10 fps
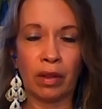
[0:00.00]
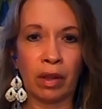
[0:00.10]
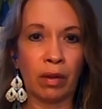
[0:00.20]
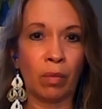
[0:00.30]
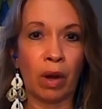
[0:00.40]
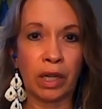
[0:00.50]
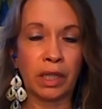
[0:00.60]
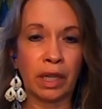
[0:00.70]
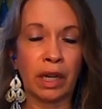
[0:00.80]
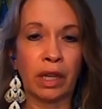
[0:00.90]
and
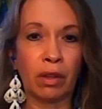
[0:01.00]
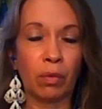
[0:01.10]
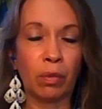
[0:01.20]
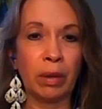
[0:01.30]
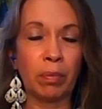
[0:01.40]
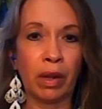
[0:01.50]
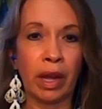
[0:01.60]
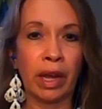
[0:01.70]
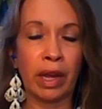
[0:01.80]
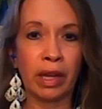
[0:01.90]
watching it on the
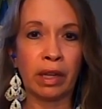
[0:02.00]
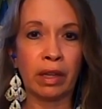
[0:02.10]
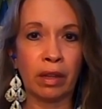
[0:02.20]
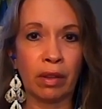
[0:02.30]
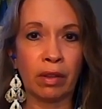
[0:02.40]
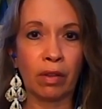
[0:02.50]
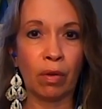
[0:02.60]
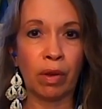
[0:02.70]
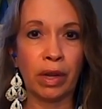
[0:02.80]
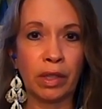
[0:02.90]
replay is
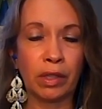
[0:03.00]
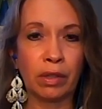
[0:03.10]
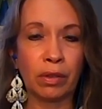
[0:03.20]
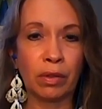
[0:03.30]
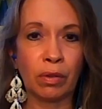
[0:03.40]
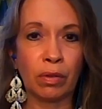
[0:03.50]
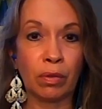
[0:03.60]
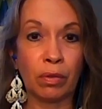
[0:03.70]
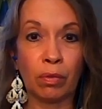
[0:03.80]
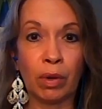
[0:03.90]
going to
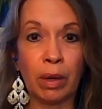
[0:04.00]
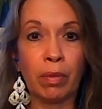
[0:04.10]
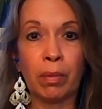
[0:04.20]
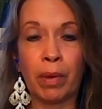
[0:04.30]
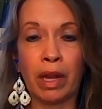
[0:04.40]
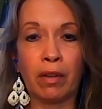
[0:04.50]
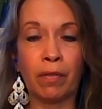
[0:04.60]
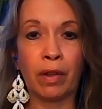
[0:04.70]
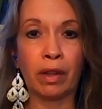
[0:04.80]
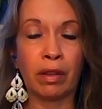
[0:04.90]
reap the
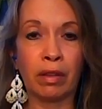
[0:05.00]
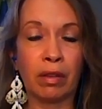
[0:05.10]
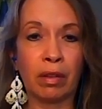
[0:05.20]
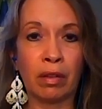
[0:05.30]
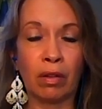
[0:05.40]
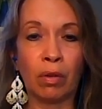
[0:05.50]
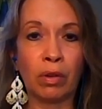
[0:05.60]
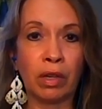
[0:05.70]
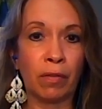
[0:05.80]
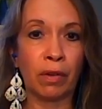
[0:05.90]
benefits, no
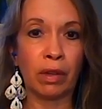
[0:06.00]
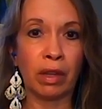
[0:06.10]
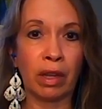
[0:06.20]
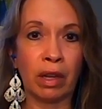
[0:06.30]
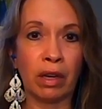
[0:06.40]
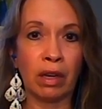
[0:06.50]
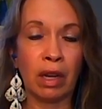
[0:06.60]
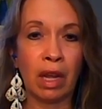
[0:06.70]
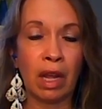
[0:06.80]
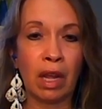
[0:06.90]
different than
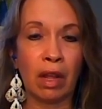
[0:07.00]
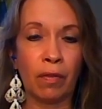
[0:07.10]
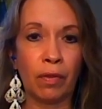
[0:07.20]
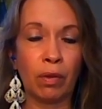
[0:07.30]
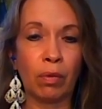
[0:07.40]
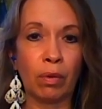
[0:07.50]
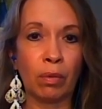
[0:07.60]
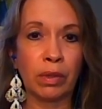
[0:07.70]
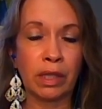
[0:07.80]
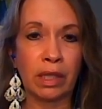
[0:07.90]
if you were
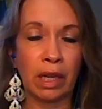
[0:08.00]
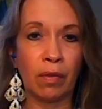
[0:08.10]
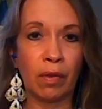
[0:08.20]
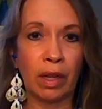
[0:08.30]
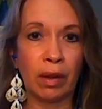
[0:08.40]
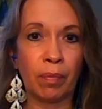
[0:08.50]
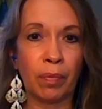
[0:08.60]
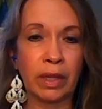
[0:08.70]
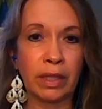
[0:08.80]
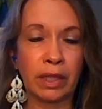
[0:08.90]
receiving
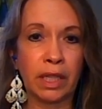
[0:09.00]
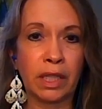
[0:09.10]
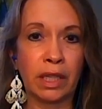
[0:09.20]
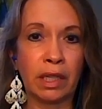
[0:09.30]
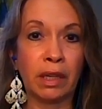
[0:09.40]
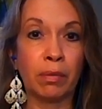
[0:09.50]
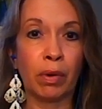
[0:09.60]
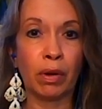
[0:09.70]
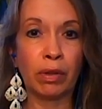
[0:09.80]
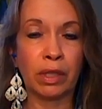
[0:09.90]
a session in
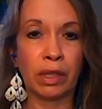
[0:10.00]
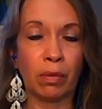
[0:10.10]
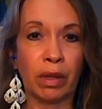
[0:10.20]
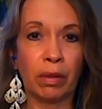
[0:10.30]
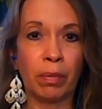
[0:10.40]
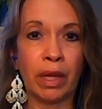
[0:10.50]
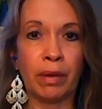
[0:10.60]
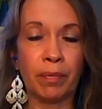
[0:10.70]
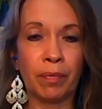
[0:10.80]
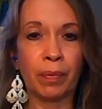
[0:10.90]
person with me.